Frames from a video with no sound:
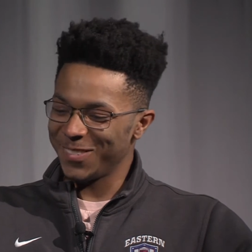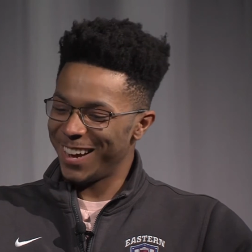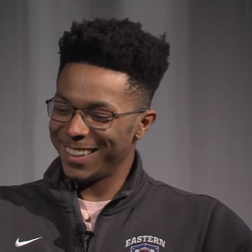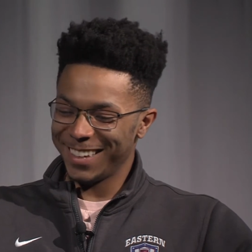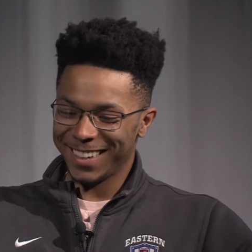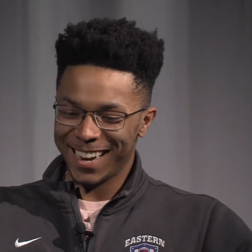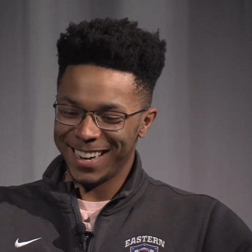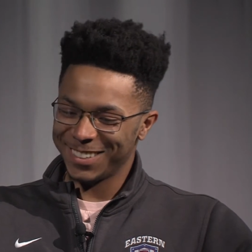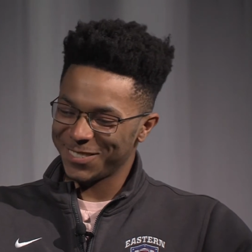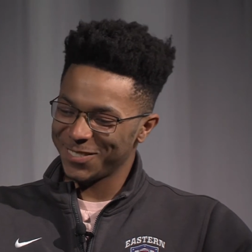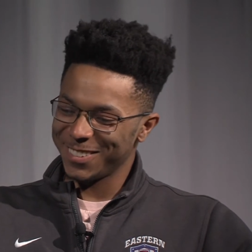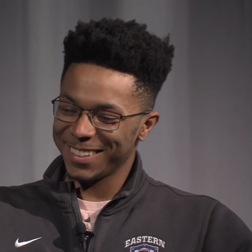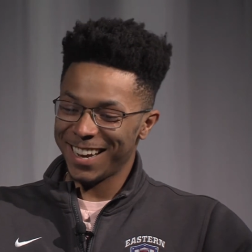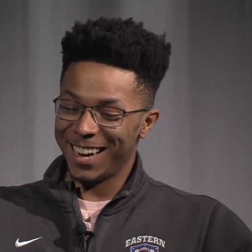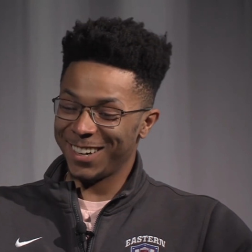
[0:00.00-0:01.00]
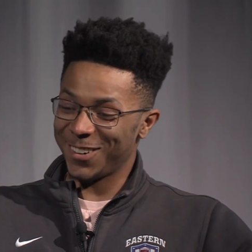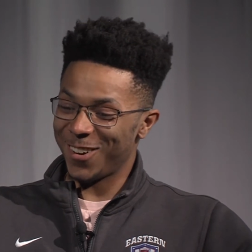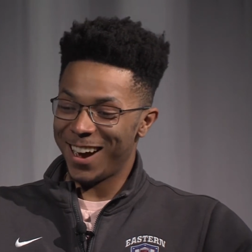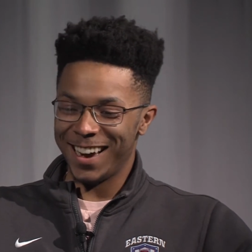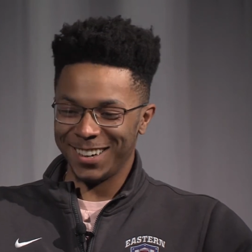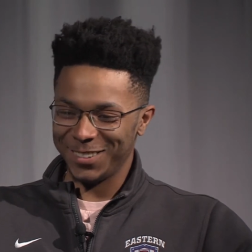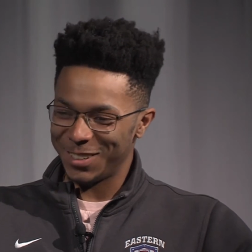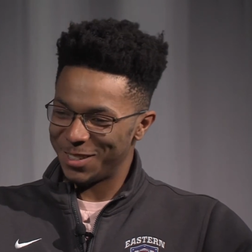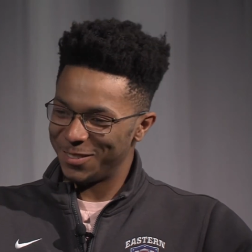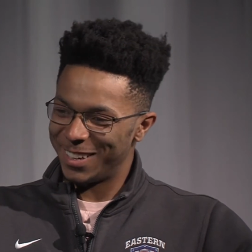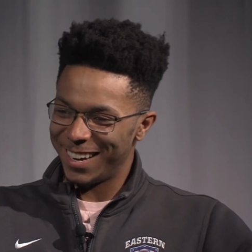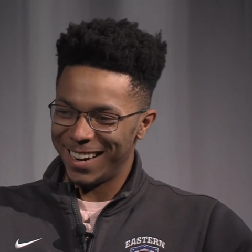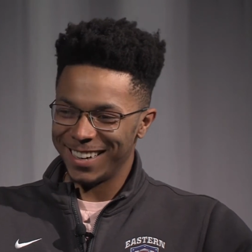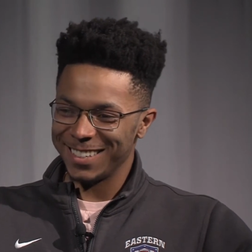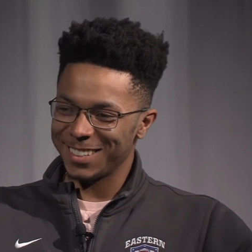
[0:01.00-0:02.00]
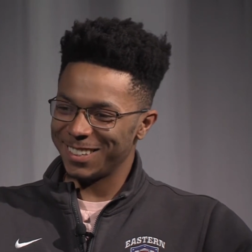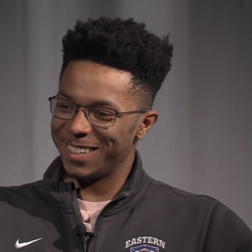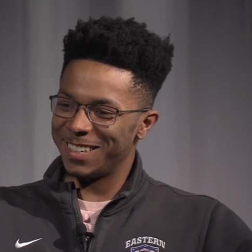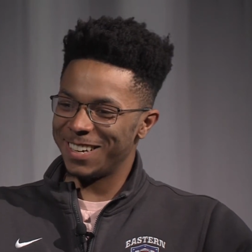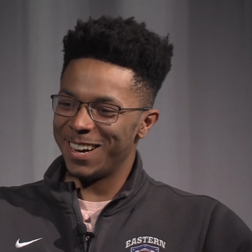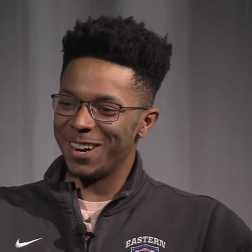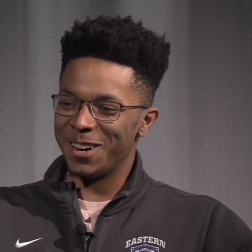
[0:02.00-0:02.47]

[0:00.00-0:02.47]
I think I cried a little bit, honestly.